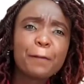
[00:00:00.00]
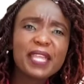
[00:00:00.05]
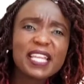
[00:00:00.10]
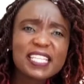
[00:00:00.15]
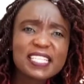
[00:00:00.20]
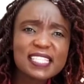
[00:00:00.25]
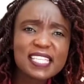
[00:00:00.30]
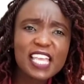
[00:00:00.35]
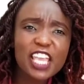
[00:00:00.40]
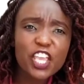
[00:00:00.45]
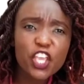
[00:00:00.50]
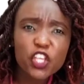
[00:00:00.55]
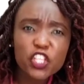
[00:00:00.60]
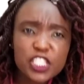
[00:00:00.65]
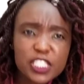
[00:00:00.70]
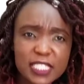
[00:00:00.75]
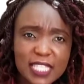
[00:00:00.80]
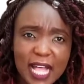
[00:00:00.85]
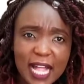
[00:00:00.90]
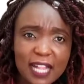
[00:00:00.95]
pity
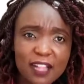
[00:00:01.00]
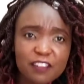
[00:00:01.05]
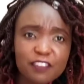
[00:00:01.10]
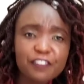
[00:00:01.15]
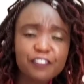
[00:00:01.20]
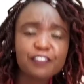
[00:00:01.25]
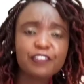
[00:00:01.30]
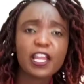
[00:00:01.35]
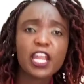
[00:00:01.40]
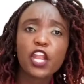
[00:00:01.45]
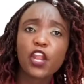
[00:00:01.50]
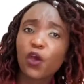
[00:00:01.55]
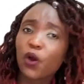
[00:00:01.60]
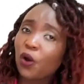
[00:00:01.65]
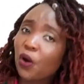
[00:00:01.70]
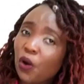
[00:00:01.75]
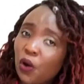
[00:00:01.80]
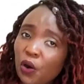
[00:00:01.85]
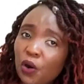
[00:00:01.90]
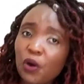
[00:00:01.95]
yourself.
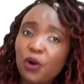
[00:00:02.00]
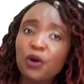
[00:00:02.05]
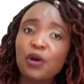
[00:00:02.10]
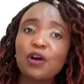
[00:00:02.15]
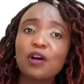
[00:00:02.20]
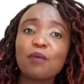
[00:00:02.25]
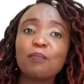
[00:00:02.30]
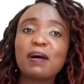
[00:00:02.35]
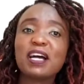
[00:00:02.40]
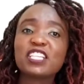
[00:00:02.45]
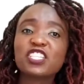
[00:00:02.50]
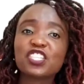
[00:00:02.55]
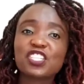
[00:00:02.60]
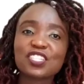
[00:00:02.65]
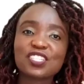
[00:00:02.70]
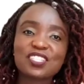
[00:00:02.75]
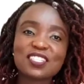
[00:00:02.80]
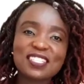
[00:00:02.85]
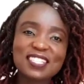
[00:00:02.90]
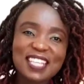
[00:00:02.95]
No. But
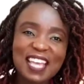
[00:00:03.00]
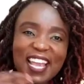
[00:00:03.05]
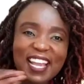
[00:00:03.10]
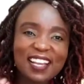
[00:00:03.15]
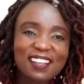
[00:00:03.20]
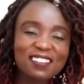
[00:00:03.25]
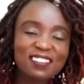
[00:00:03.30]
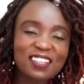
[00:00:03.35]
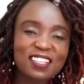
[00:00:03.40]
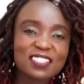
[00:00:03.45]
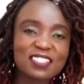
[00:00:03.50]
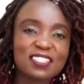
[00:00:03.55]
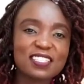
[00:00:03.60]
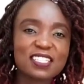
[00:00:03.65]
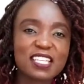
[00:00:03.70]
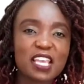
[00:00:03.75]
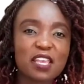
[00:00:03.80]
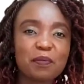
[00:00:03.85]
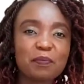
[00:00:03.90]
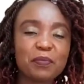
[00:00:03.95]
just take that
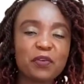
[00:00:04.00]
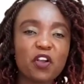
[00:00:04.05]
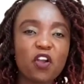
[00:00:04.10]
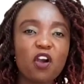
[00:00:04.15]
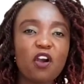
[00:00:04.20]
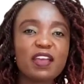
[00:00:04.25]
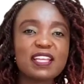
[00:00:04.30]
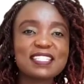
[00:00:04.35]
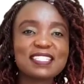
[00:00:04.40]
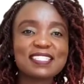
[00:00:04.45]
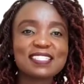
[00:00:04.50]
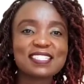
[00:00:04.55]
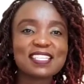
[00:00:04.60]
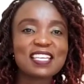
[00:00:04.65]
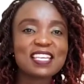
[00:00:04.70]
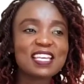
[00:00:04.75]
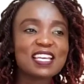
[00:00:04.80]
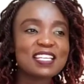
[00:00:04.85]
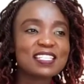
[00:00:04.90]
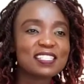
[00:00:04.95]
step, go and
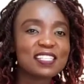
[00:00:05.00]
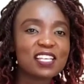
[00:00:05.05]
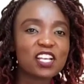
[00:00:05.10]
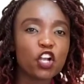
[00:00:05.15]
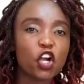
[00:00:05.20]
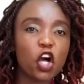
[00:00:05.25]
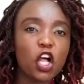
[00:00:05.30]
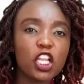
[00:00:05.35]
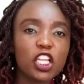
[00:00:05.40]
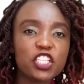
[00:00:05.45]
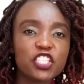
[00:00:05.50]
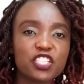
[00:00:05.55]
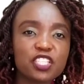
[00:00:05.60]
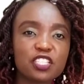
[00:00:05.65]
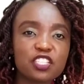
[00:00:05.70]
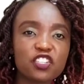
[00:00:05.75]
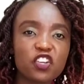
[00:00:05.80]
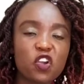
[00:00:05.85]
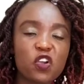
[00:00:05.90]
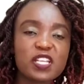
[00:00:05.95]
see a
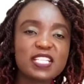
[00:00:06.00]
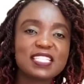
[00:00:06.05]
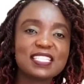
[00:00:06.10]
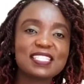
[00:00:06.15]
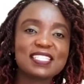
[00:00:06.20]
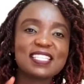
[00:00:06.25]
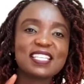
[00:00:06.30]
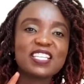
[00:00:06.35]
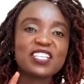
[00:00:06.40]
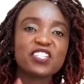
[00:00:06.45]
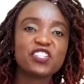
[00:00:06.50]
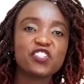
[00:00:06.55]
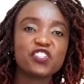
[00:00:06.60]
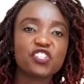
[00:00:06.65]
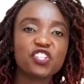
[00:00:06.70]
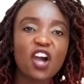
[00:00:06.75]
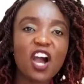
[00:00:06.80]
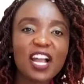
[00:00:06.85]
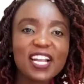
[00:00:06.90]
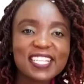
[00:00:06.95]
psychologist, go and see a
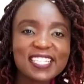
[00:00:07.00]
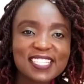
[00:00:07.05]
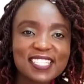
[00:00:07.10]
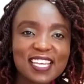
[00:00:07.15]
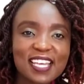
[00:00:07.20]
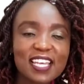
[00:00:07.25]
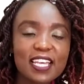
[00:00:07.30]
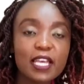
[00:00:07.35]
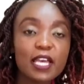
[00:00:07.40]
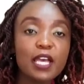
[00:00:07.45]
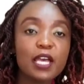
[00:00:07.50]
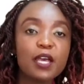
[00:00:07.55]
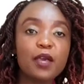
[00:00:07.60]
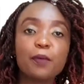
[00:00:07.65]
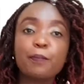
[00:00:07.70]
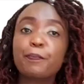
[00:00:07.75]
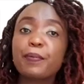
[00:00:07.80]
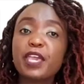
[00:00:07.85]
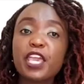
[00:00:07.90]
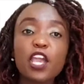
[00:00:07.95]
doctor,
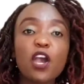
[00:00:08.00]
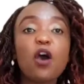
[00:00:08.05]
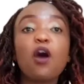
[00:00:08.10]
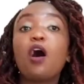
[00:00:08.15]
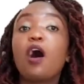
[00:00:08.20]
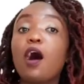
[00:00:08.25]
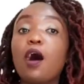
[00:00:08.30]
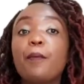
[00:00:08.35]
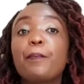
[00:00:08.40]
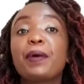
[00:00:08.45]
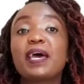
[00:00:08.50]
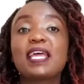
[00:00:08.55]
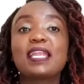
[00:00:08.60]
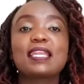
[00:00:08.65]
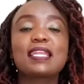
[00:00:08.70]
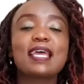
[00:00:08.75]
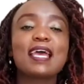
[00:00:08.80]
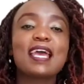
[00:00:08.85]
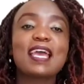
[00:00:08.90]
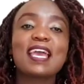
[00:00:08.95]
be
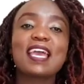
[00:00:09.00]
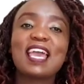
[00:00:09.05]
open,